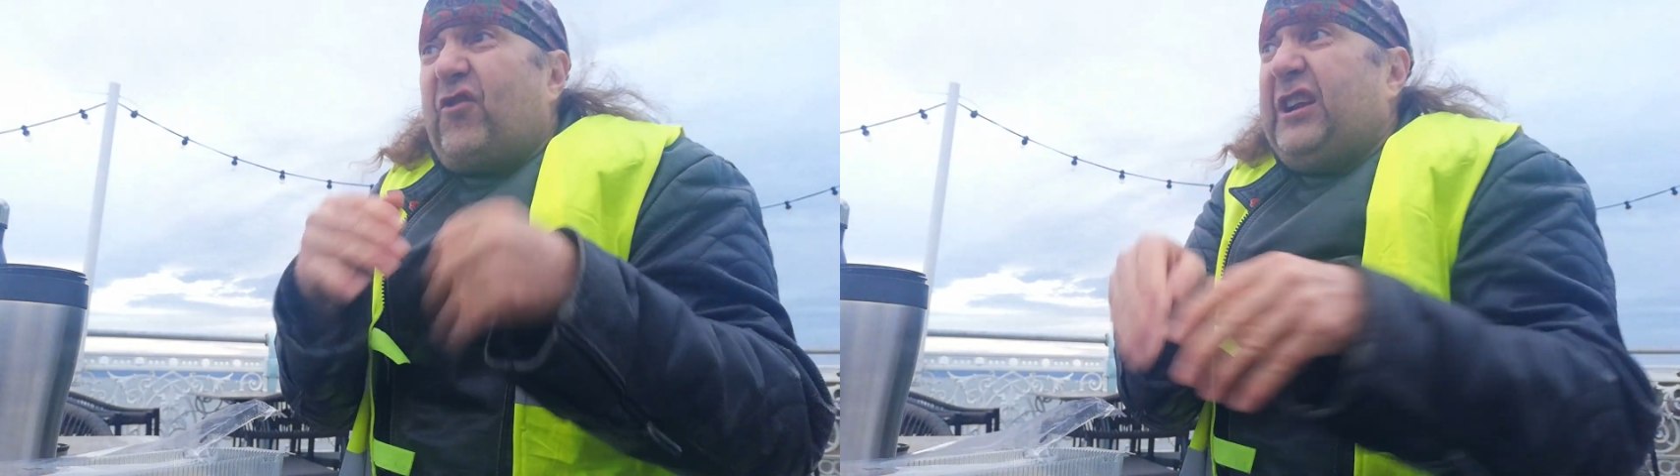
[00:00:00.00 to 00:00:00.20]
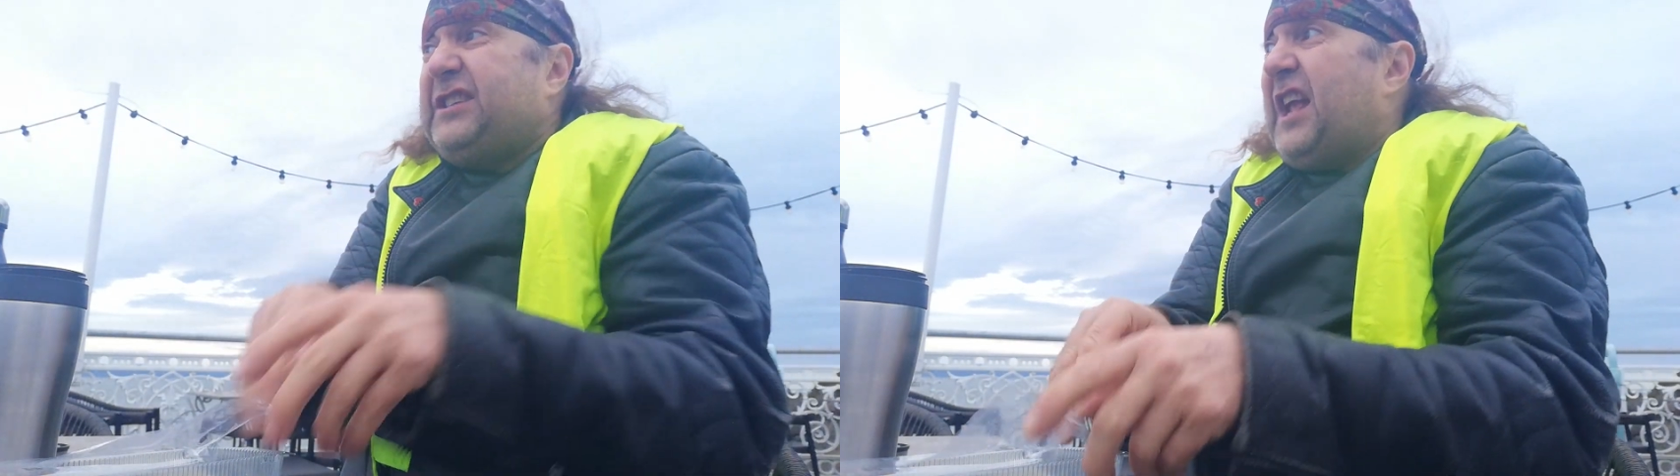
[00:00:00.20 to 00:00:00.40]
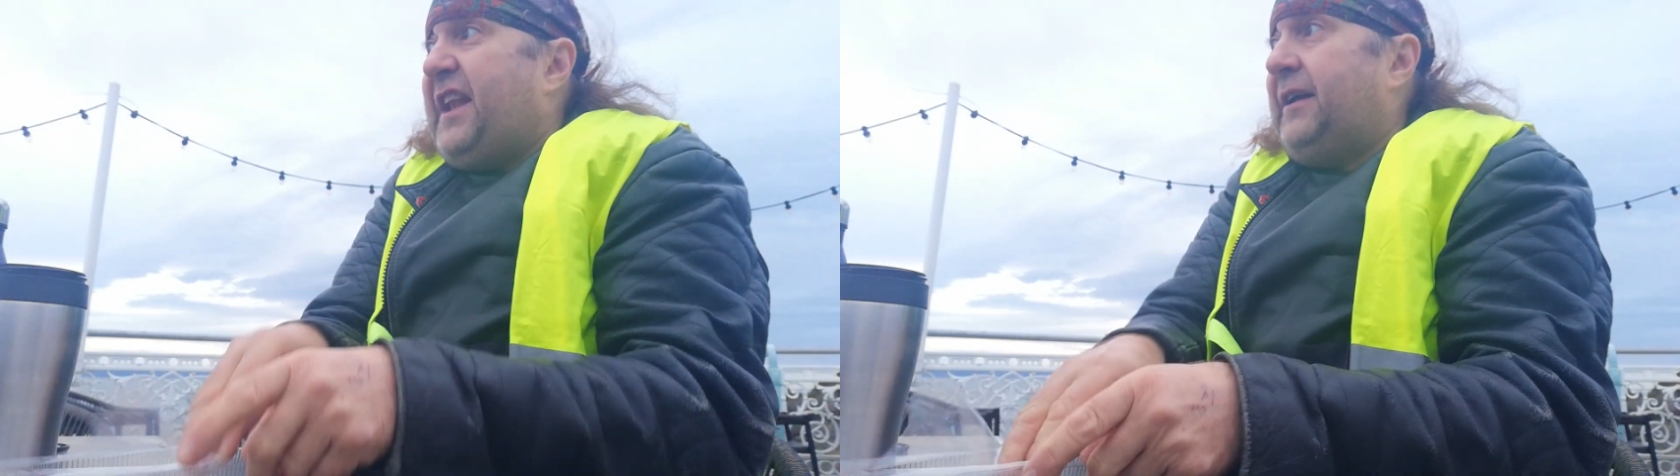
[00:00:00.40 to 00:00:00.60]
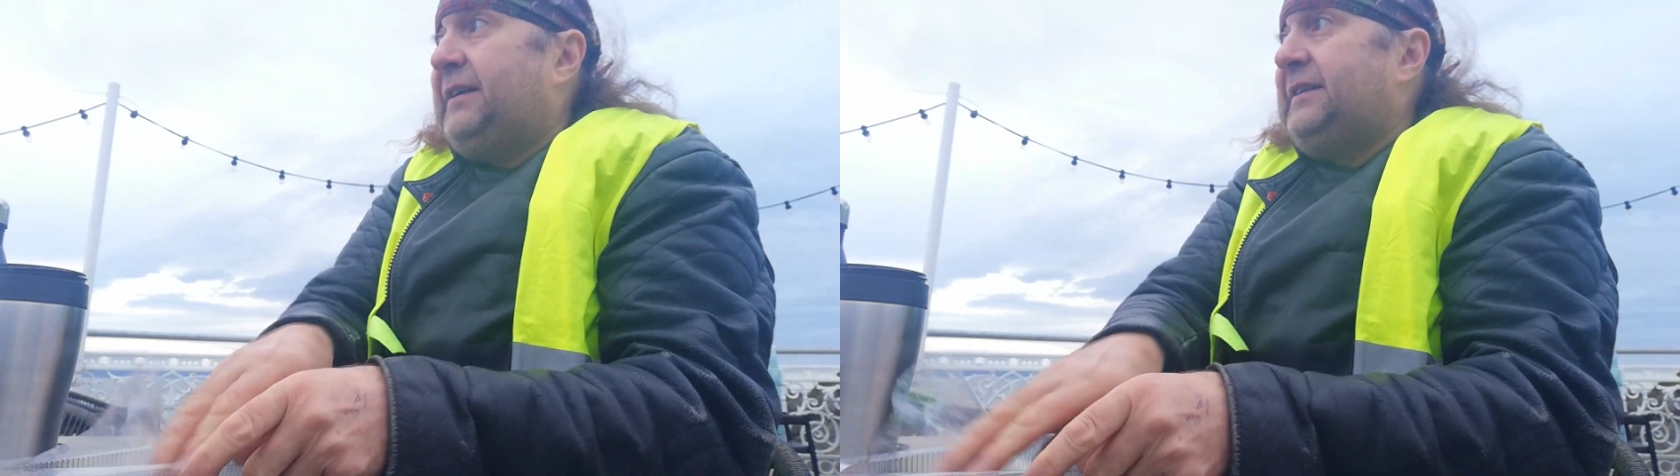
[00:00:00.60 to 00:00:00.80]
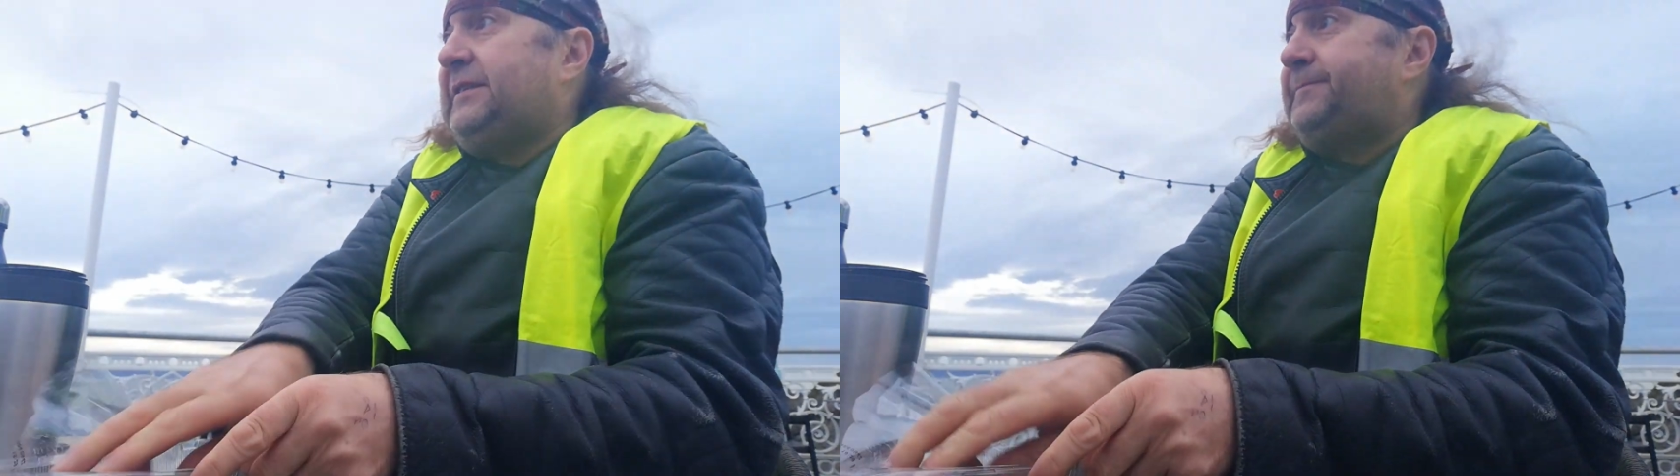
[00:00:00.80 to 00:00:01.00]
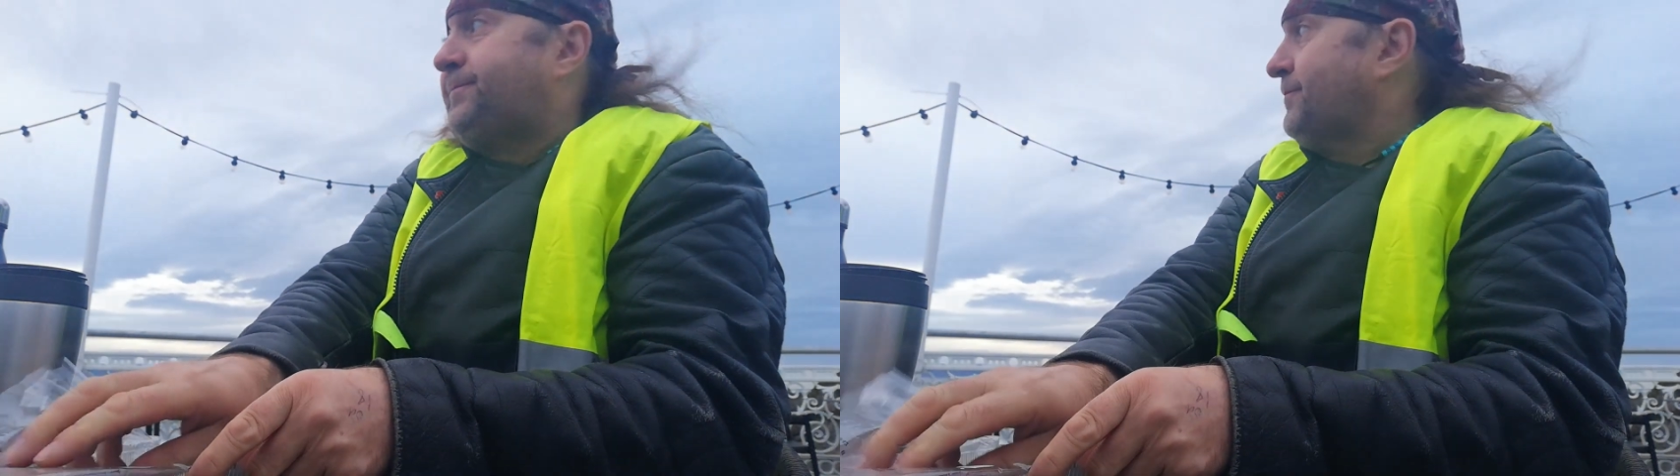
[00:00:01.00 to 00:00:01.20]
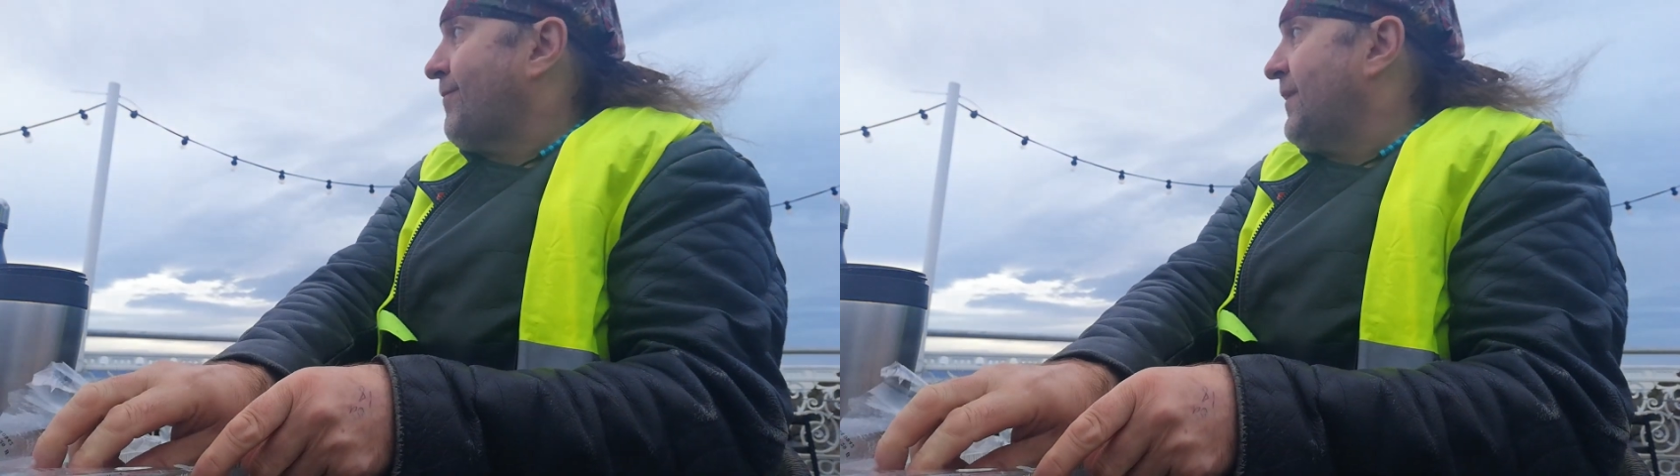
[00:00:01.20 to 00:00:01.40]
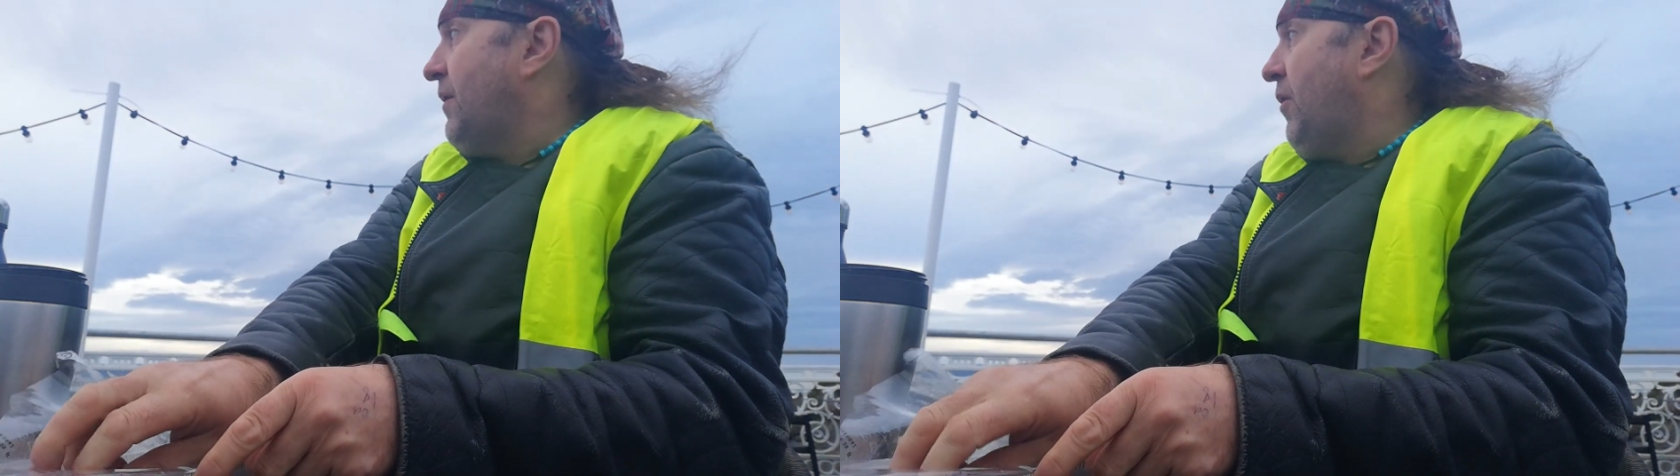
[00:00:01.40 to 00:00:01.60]
he's in.
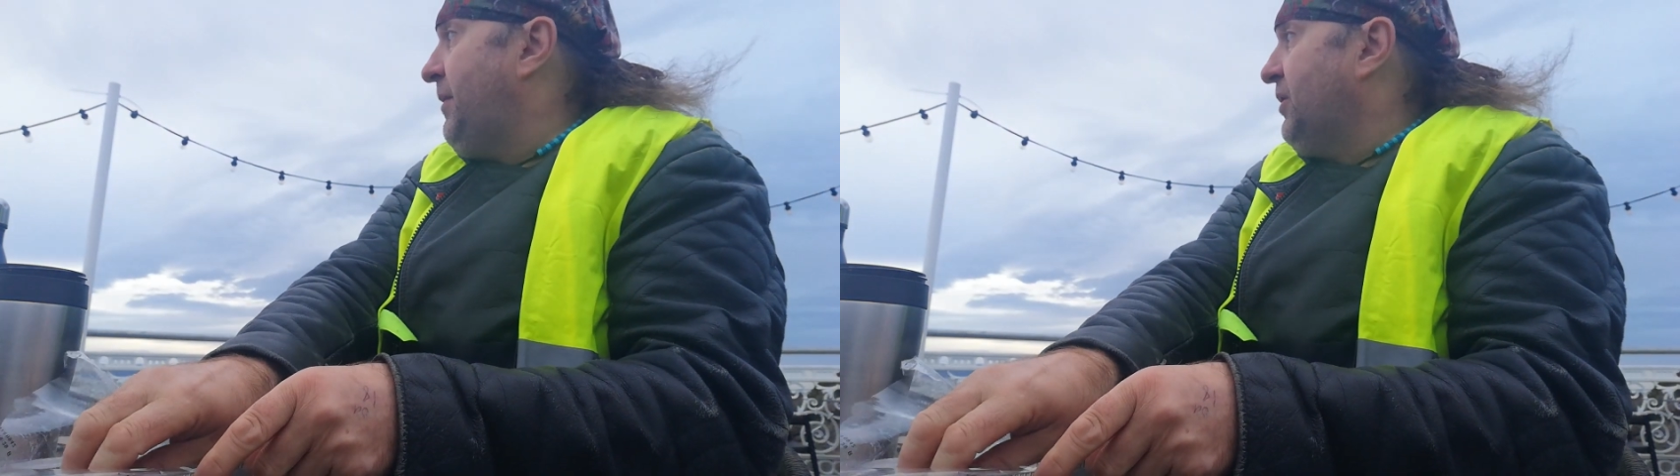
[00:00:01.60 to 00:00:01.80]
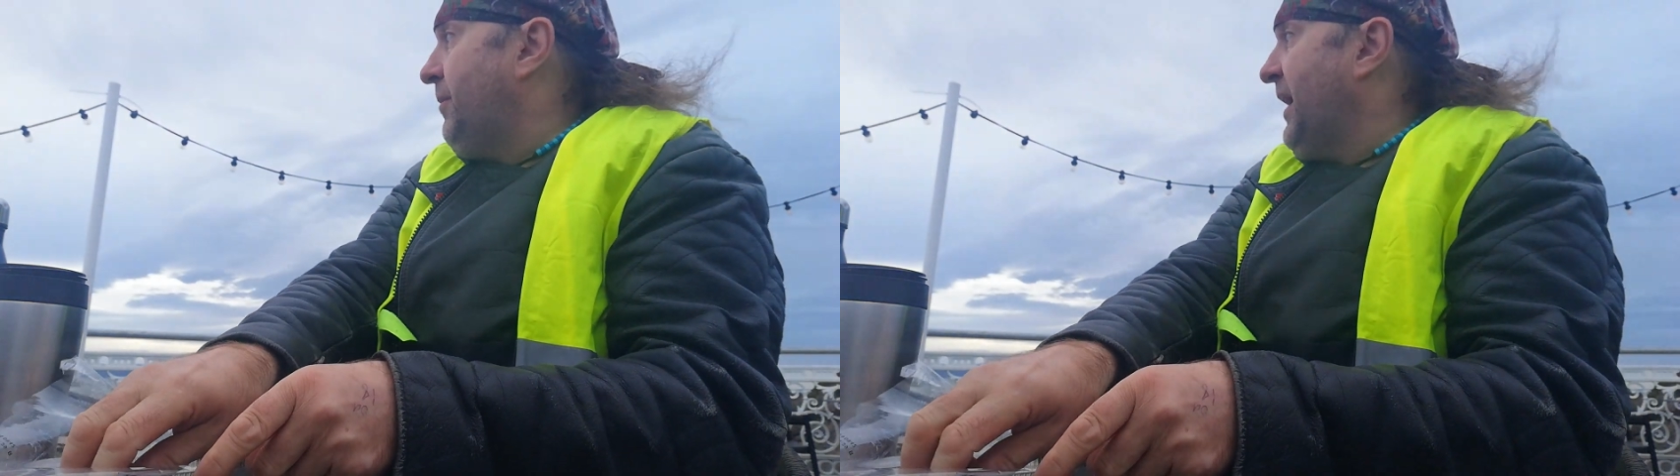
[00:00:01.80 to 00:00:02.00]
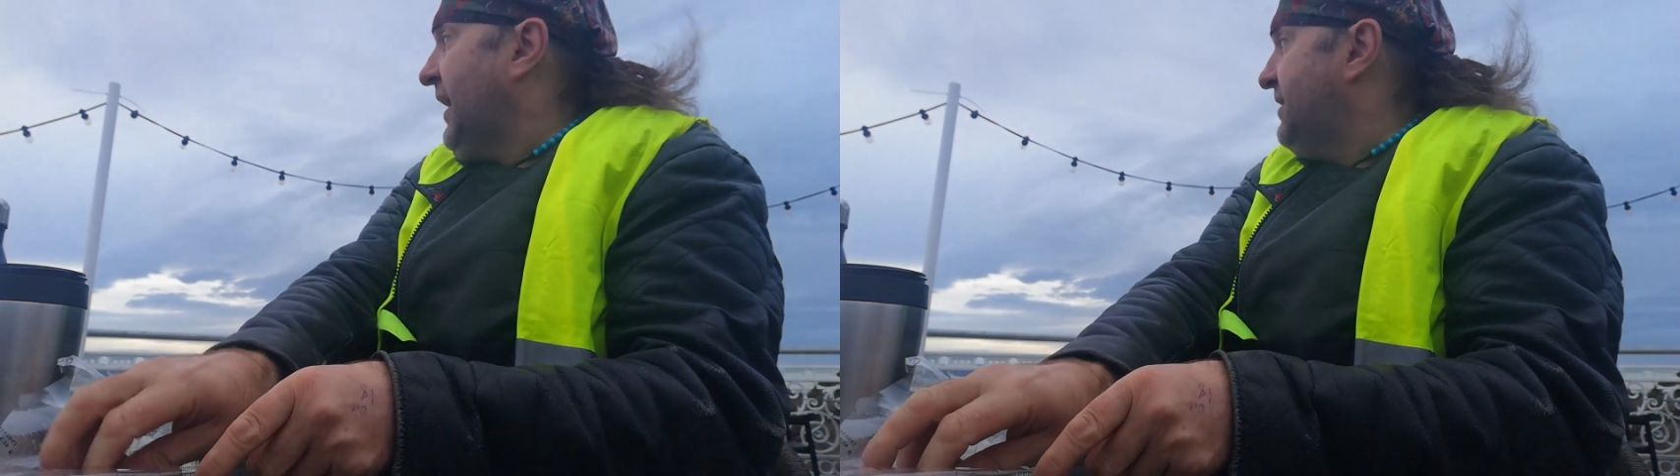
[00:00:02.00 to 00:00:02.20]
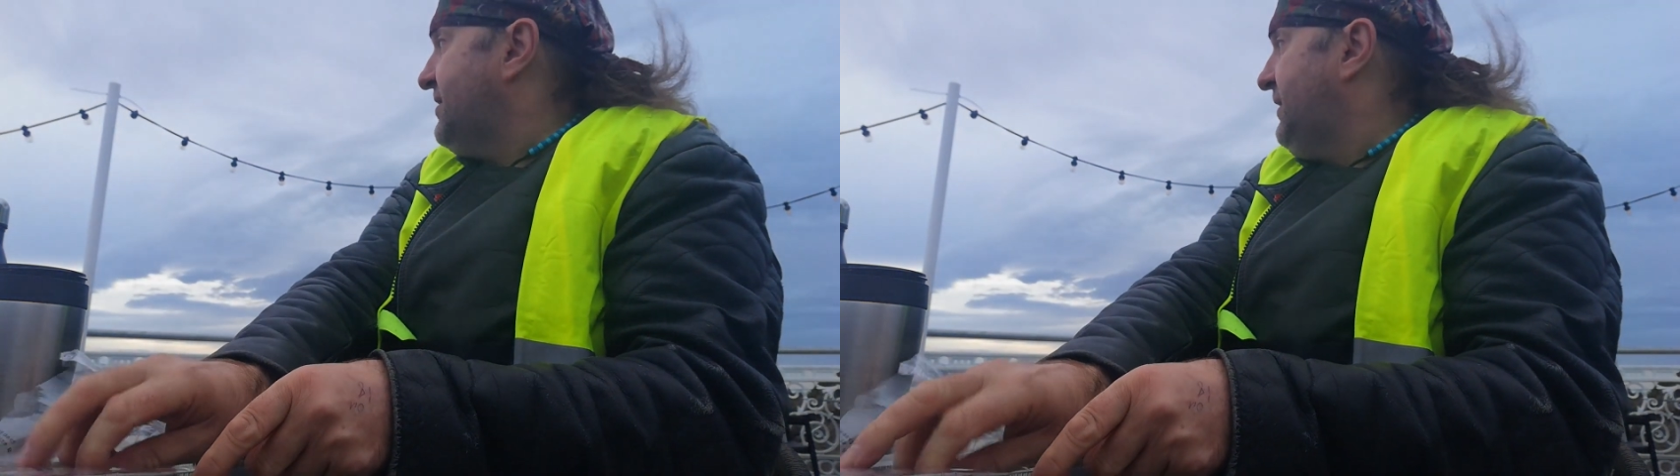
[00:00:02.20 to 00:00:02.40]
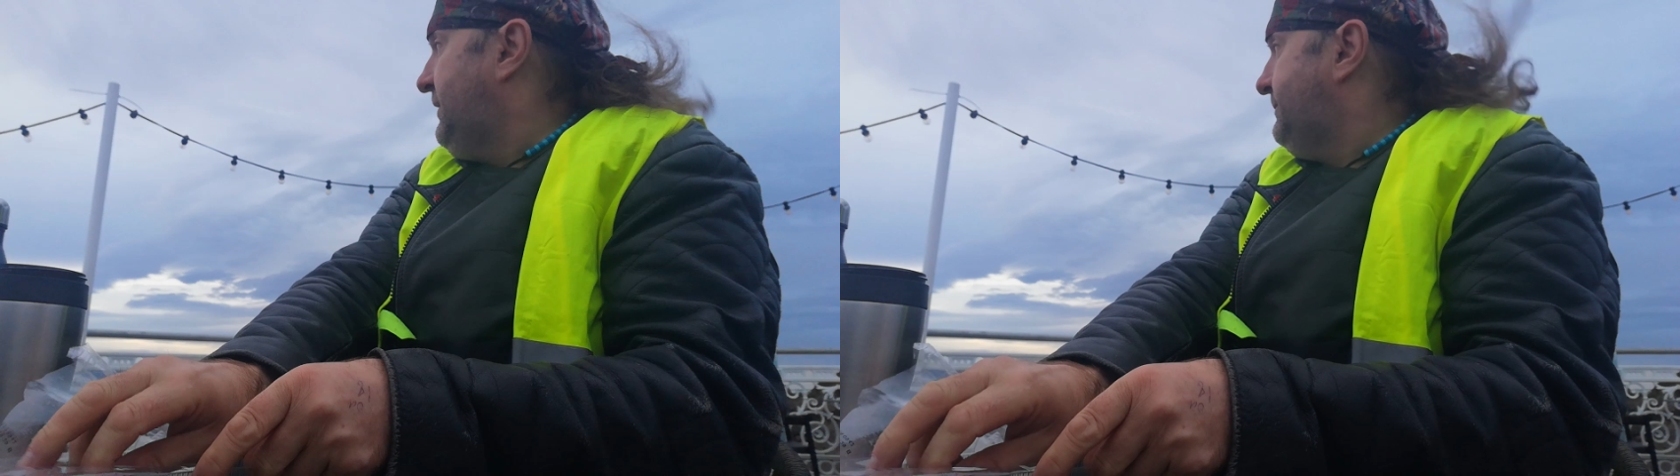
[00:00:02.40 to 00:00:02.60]
Oh my god, my hands.